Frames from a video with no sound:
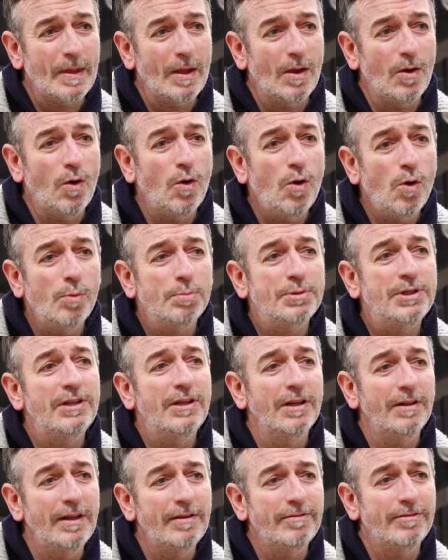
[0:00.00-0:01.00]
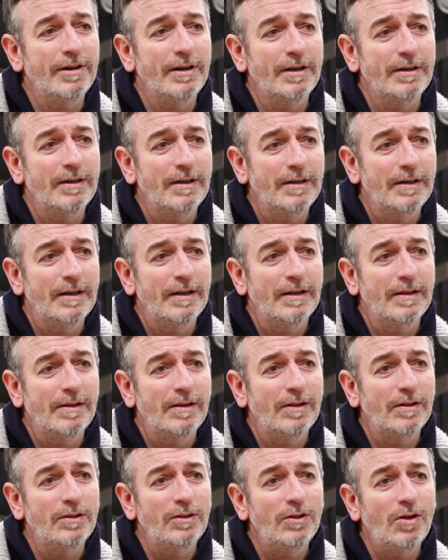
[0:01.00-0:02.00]
hope to deliver
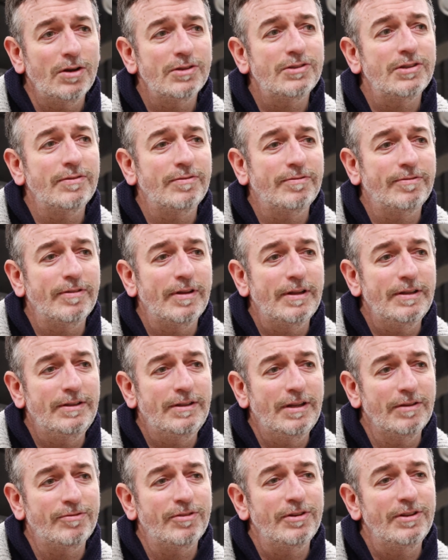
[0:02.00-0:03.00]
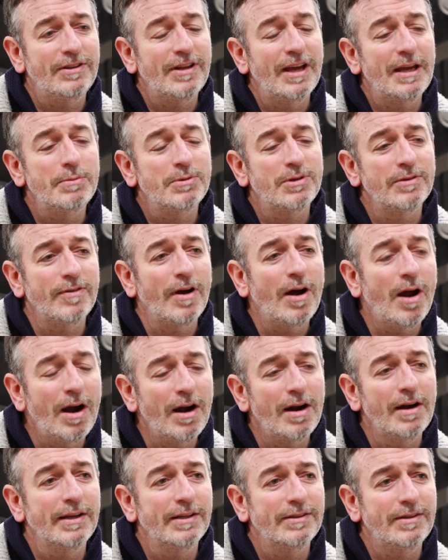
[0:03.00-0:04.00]
lots of different types of
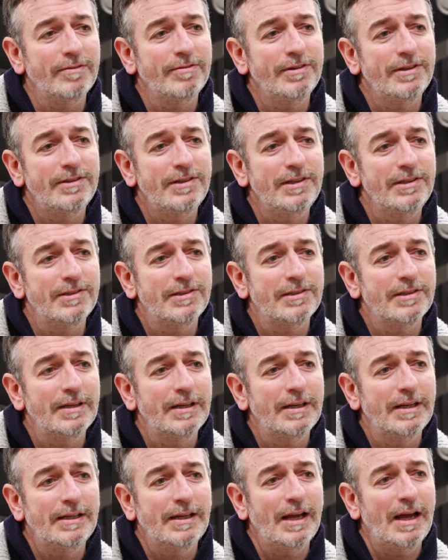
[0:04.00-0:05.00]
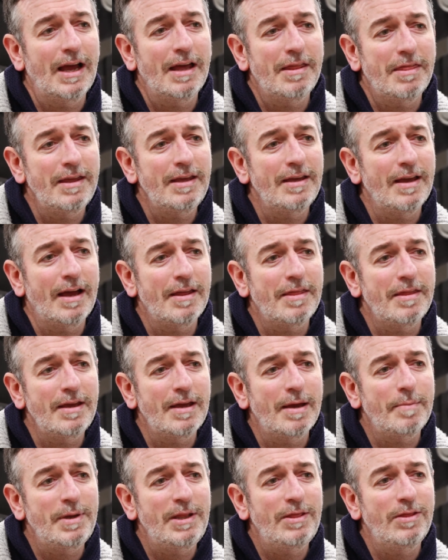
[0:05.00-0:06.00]
art activities, and I think
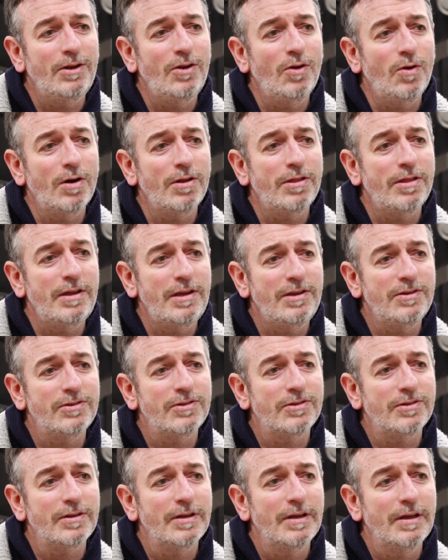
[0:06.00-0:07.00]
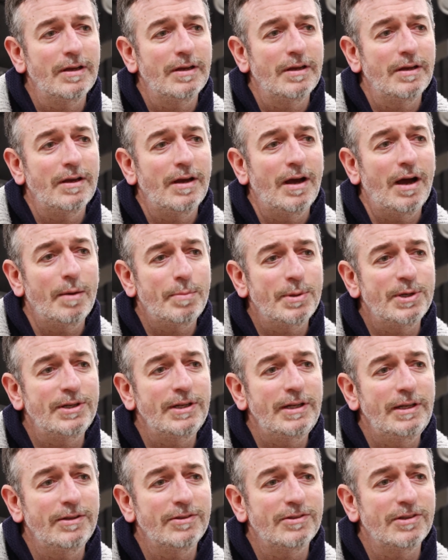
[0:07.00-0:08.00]
the northeast
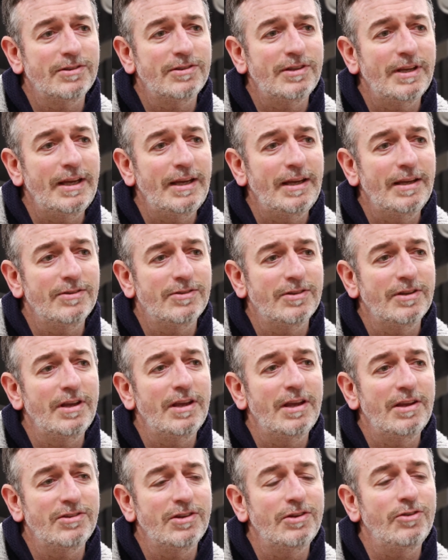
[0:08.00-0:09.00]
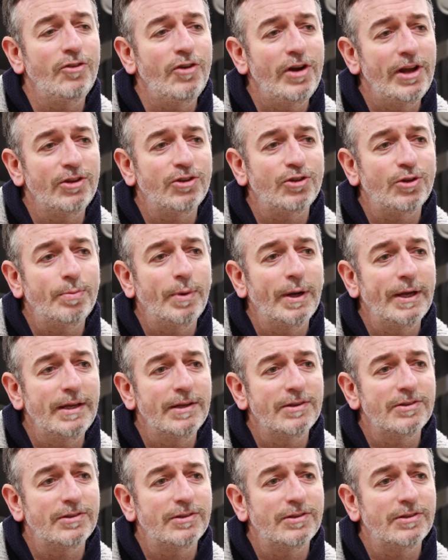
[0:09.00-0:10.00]
Aberdeen as a city is enriched by
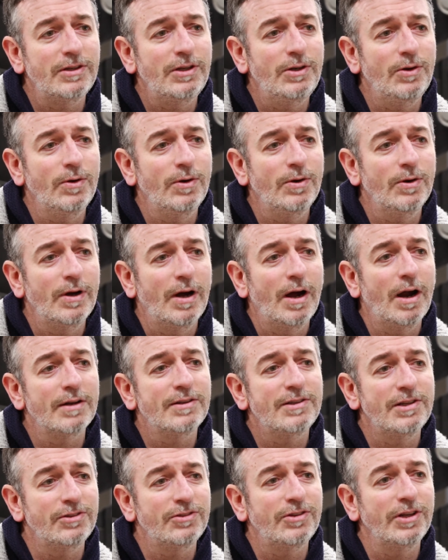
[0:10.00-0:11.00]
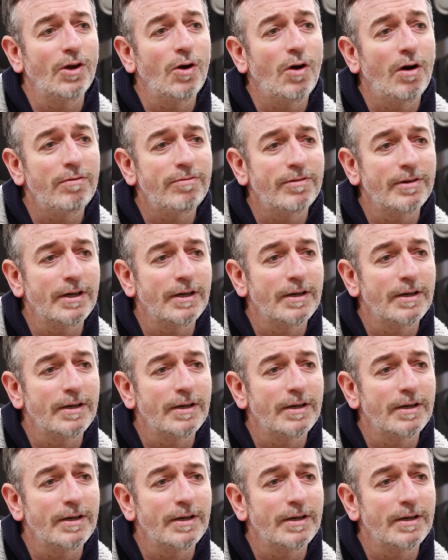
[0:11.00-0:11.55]
its artistic offer.